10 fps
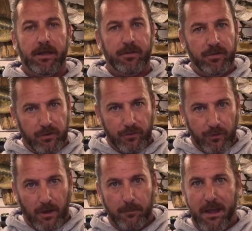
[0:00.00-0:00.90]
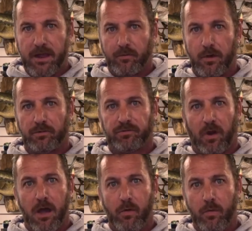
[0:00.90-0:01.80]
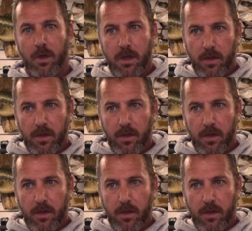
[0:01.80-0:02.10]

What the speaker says: and then you could reel it back real slow